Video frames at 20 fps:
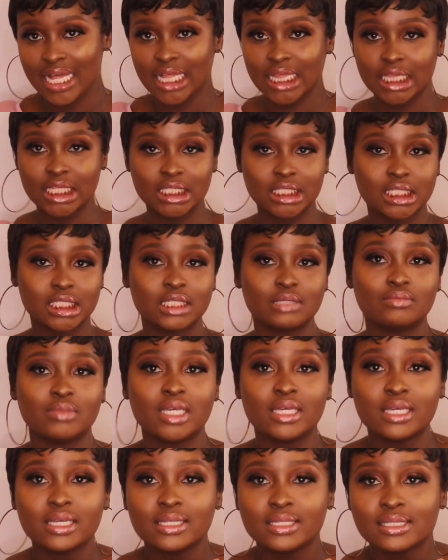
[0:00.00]
this is
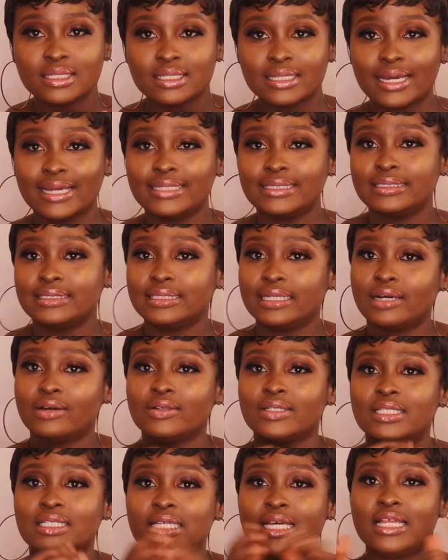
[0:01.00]
me signing out,
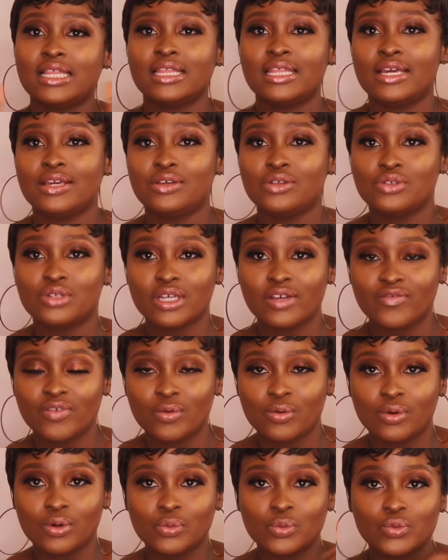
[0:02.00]
saying thank you to
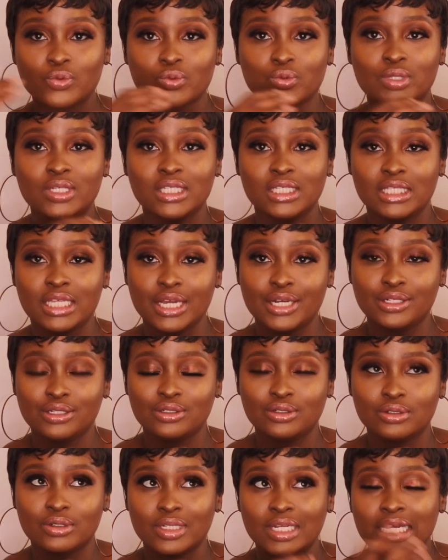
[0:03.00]
everyone who stayed
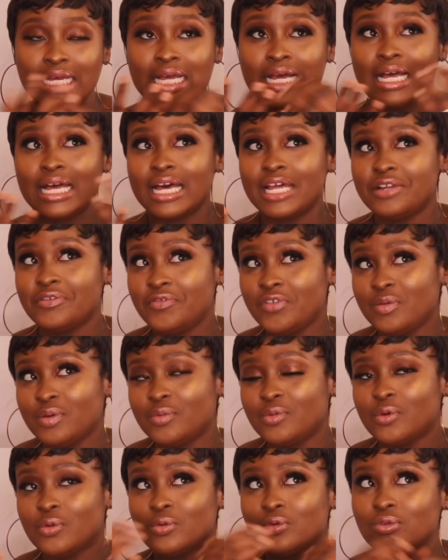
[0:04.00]
tuned, and a few
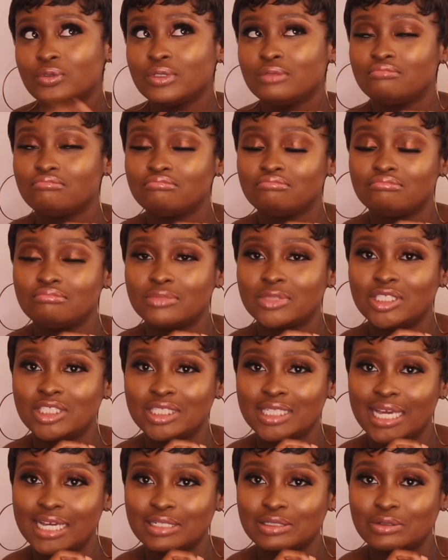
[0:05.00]
people who
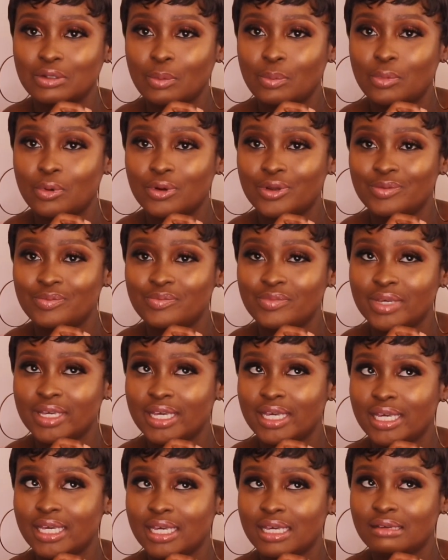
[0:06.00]
checked up on
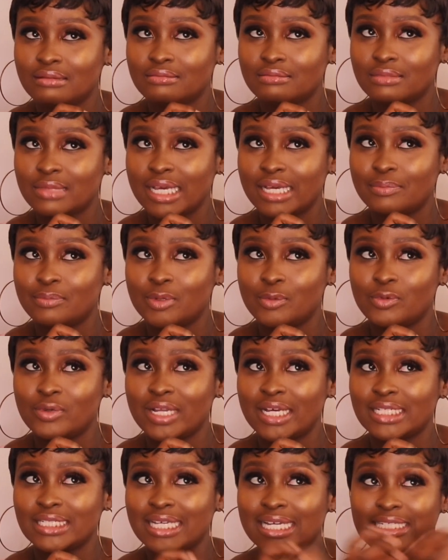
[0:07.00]
me, like people
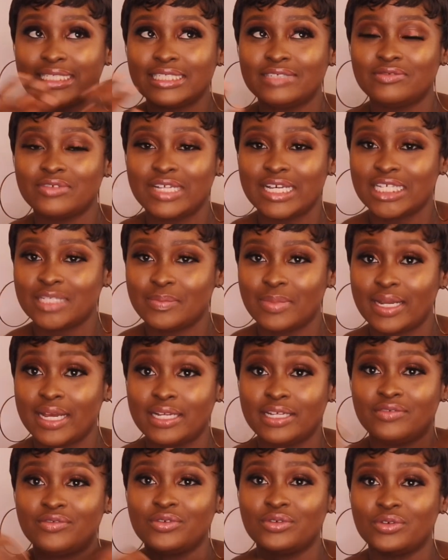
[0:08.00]
that I didn't even expect. I
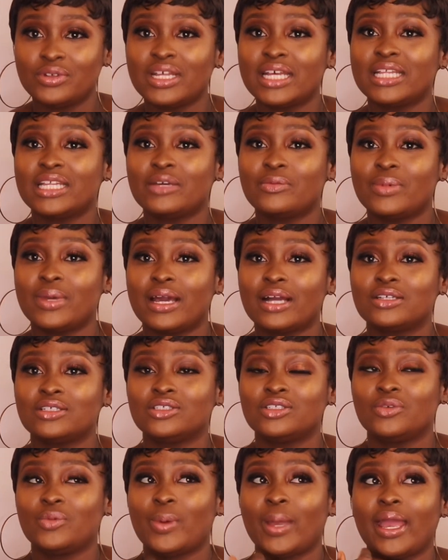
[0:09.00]
didn't even know that they
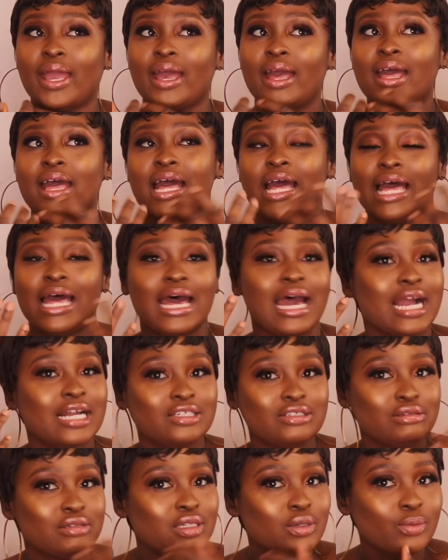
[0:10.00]
were
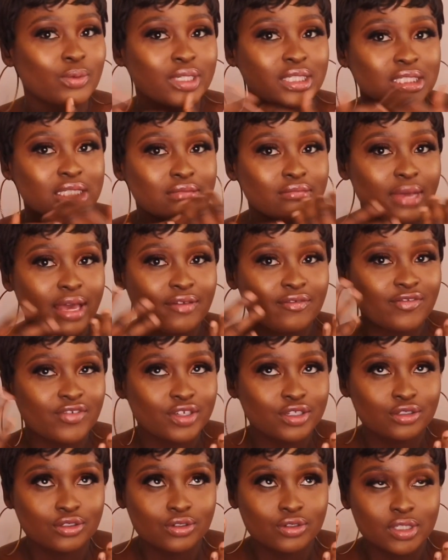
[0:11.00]
actually watching my
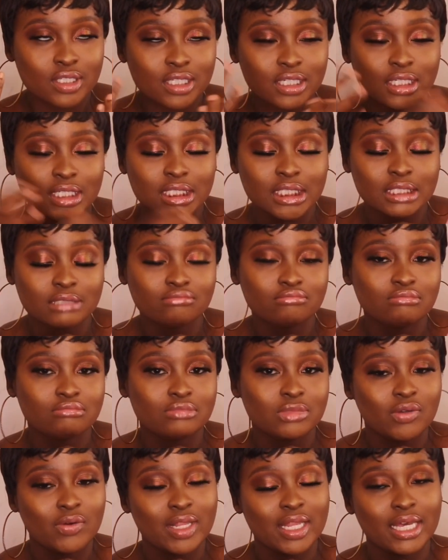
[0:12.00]
videos, and
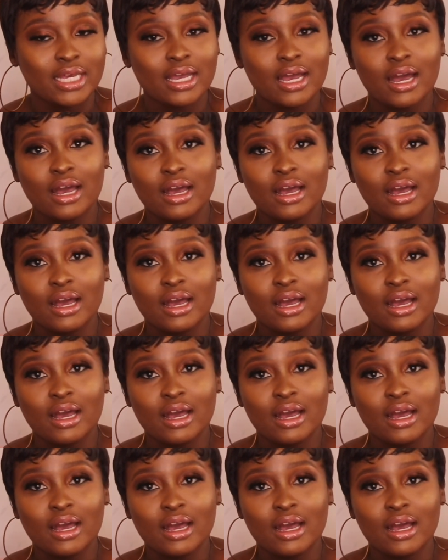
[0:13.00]
they were like,